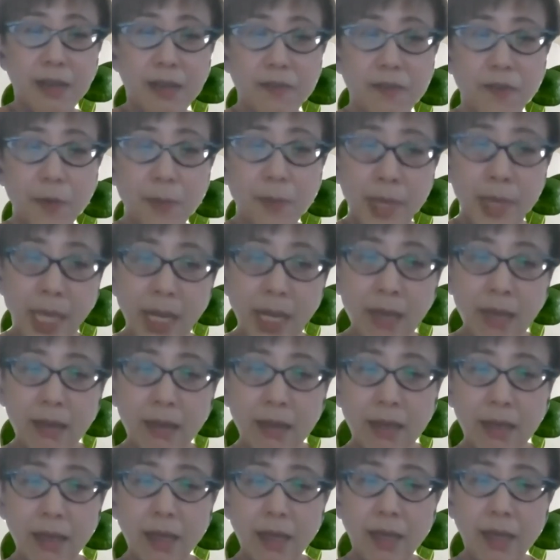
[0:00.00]
For me,
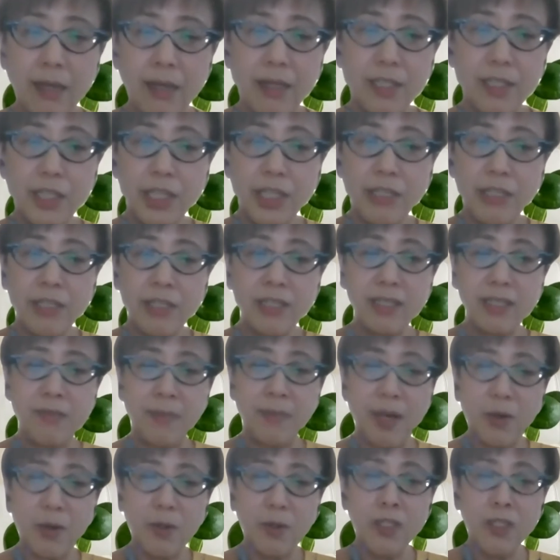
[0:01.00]
the changes in
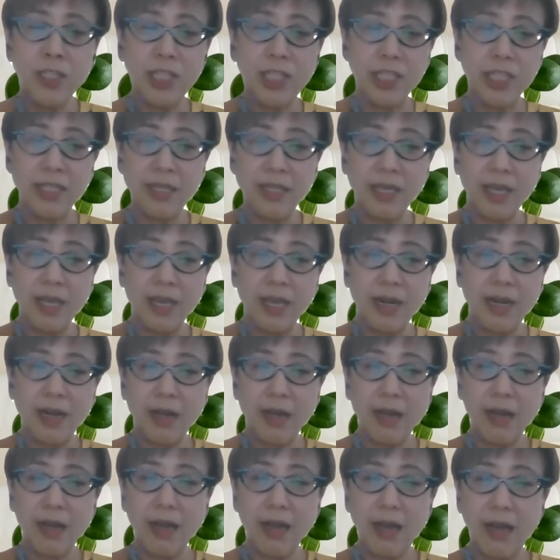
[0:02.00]
my own journey have
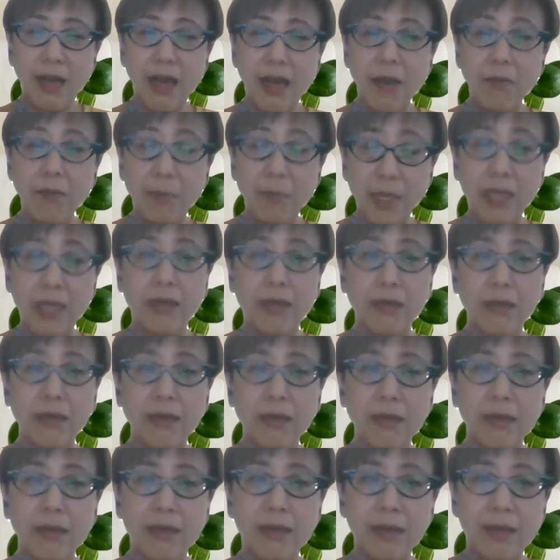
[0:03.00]
helped me
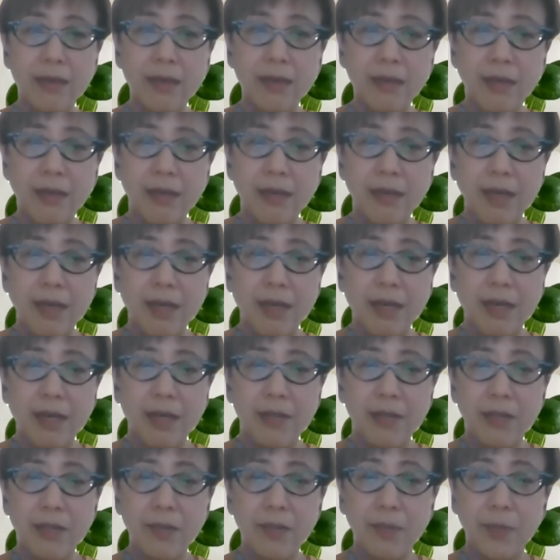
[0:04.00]

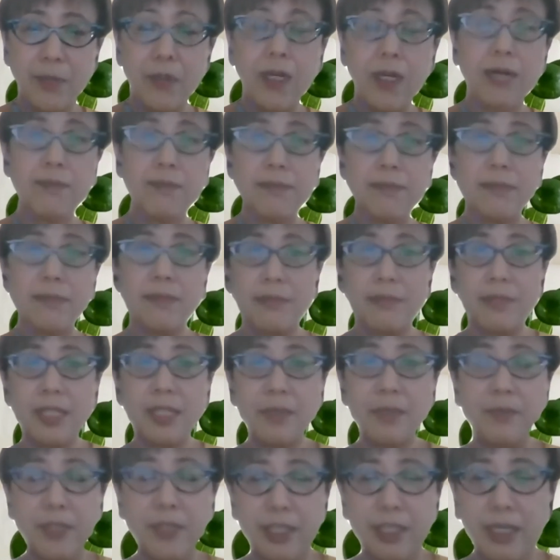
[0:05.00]
to build up
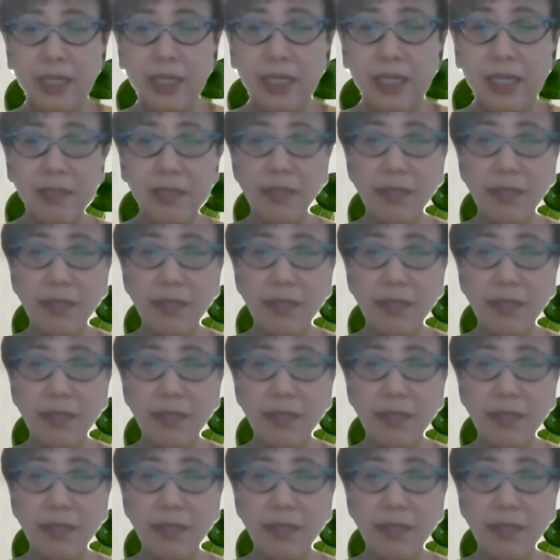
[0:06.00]
some resilience,